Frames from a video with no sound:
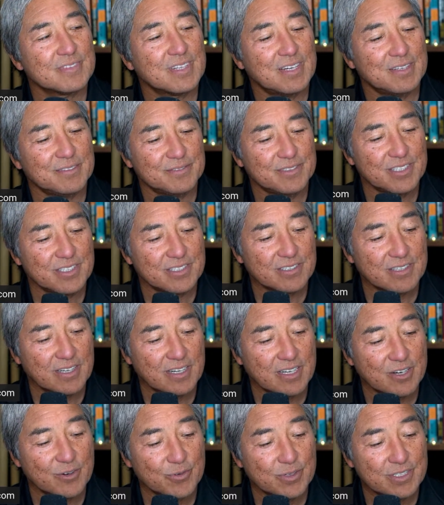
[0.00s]
I've just
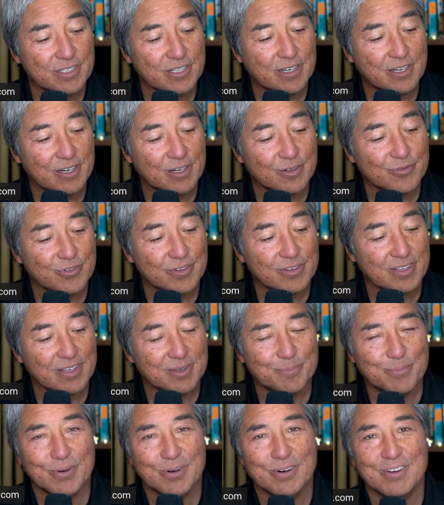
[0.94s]
kind of retired from
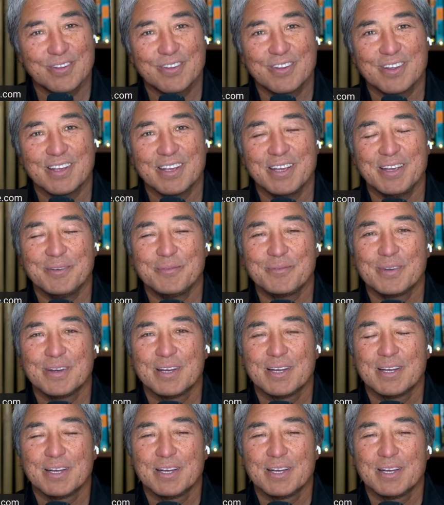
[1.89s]
that part of the game.